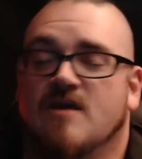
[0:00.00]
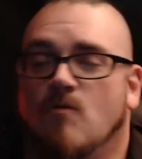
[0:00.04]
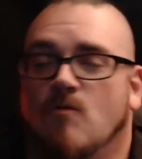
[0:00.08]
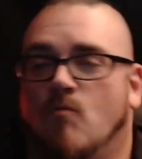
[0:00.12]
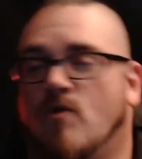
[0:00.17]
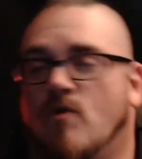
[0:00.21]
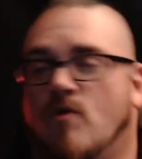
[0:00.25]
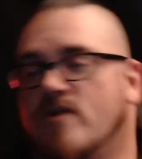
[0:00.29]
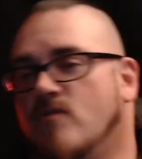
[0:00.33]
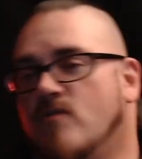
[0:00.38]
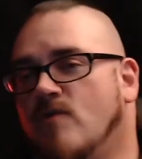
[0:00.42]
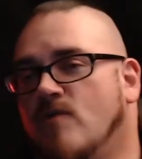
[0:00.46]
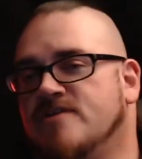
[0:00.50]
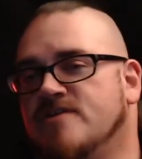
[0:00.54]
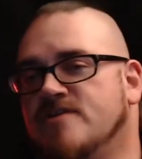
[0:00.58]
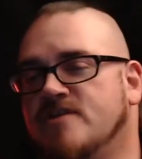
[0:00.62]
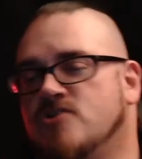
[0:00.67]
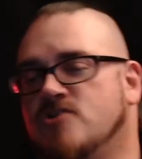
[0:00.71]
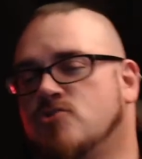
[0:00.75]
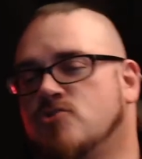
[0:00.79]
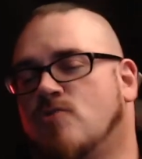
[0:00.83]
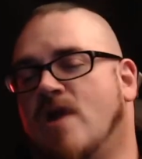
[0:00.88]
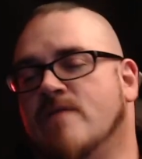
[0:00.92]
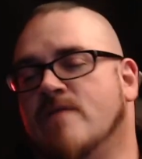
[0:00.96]
One of the ways I
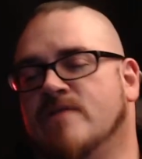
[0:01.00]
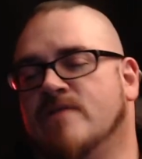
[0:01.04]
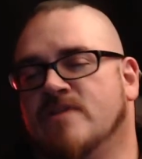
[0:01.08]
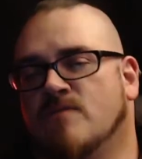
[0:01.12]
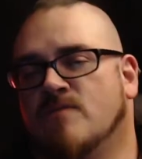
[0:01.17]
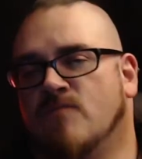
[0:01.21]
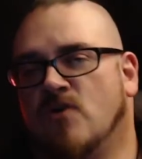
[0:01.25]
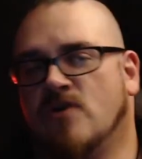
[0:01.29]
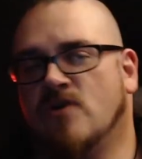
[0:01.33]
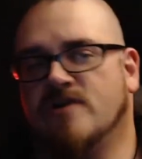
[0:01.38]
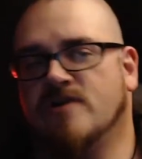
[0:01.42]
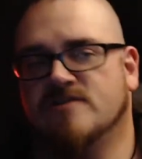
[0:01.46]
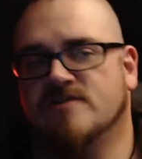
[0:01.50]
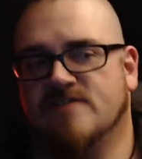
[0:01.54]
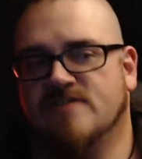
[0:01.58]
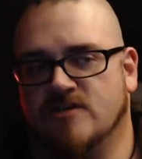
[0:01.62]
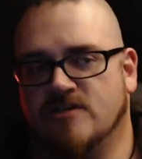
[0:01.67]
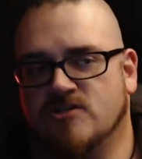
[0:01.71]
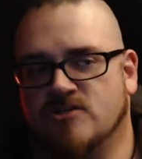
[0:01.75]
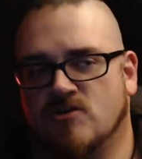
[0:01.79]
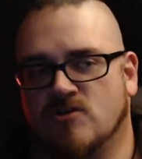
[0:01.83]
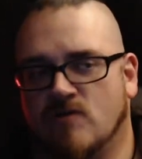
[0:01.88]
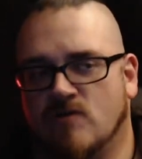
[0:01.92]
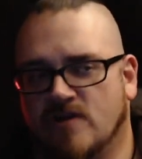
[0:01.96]
describe it in the book is
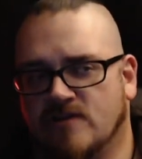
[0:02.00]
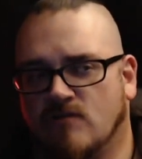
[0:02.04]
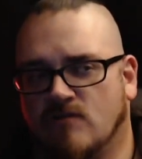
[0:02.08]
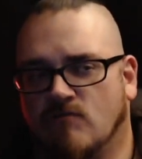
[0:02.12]
that during